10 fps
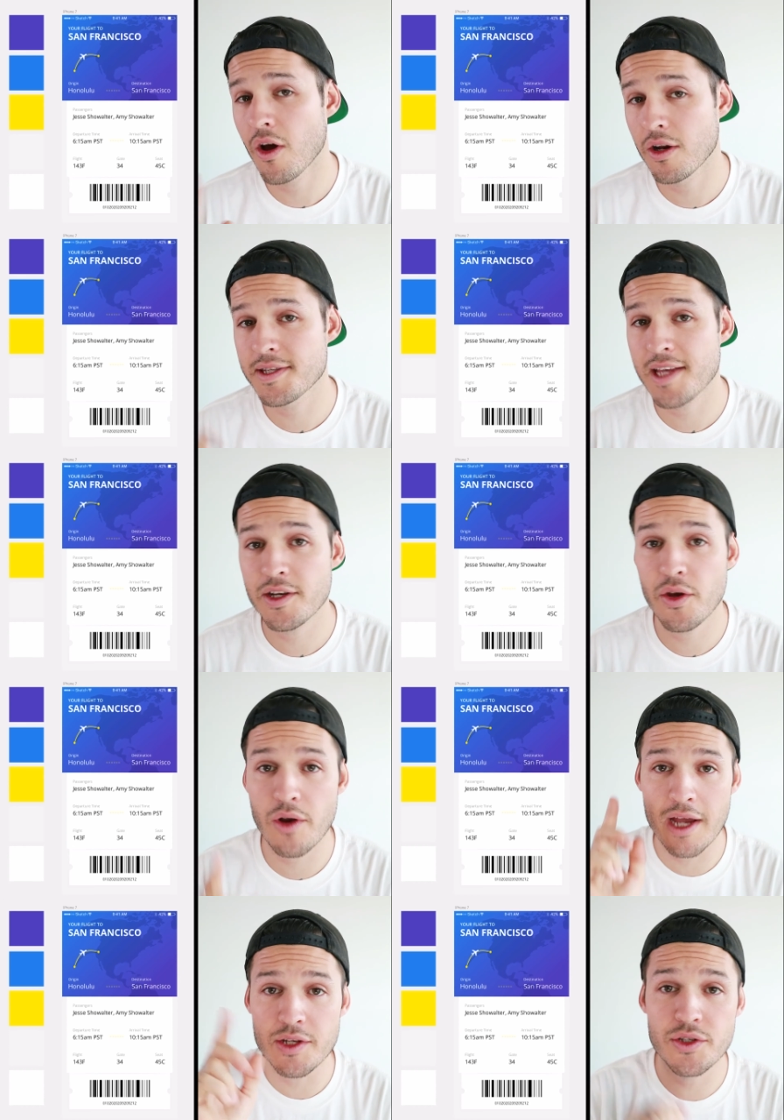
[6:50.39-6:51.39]
on a side
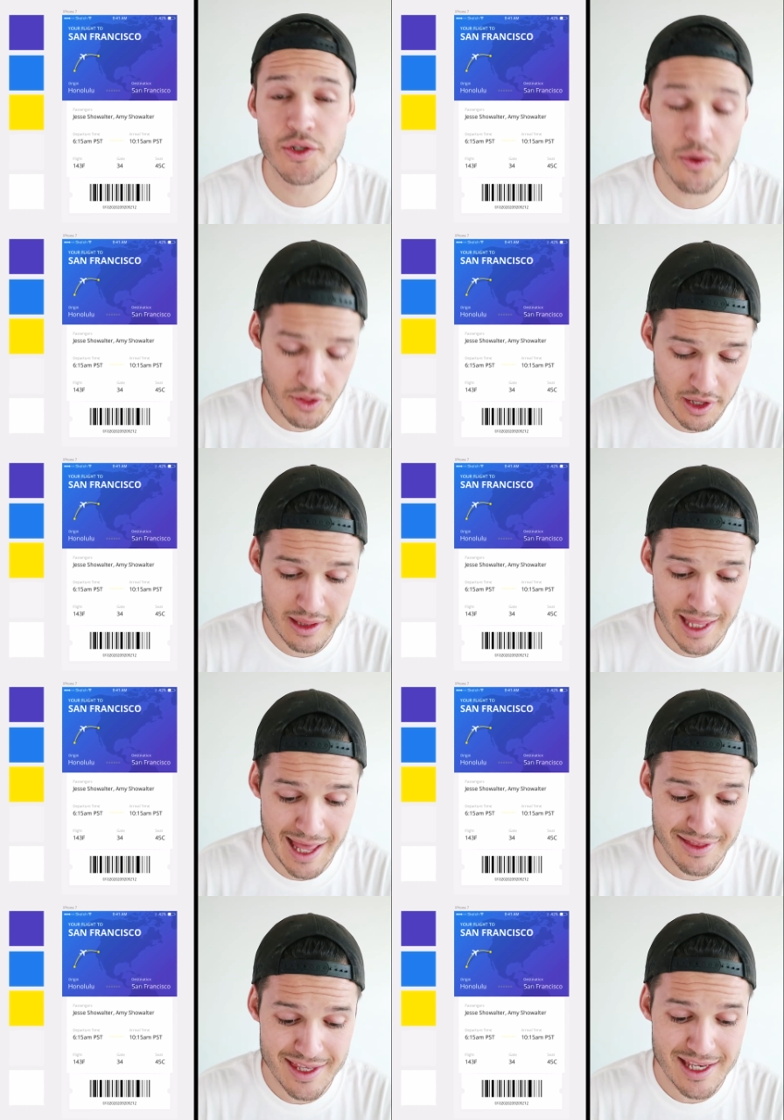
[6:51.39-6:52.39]
note, I do think
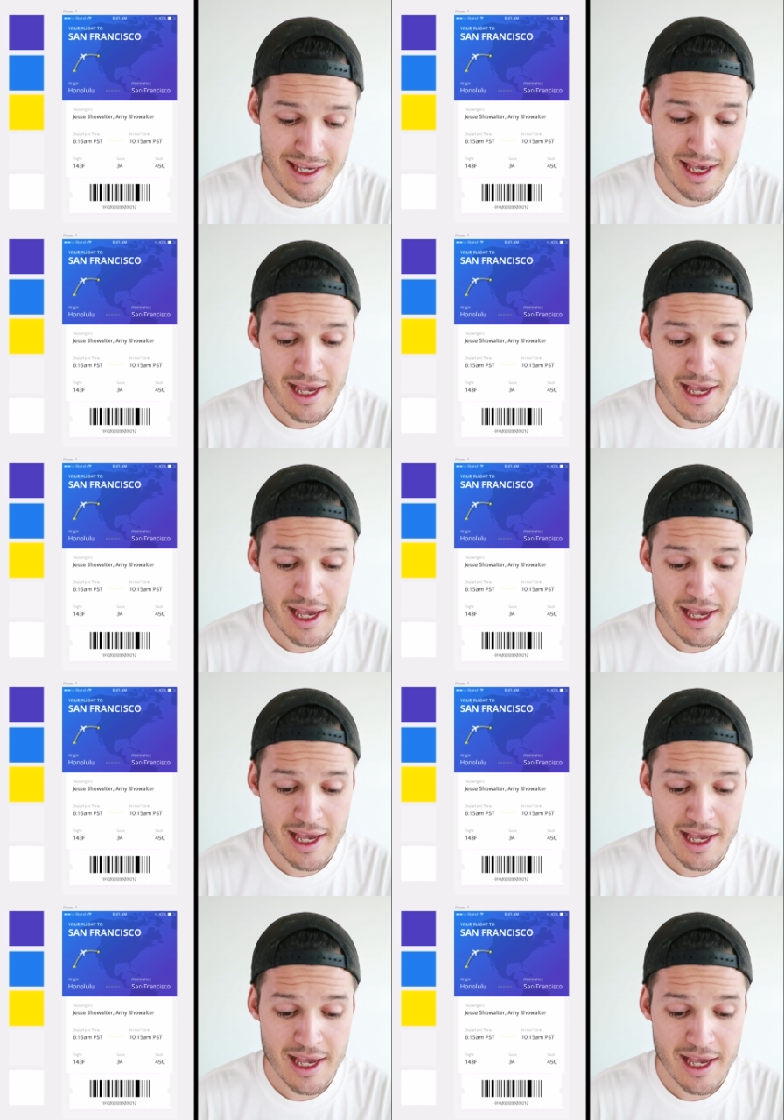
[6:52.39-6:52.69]
that the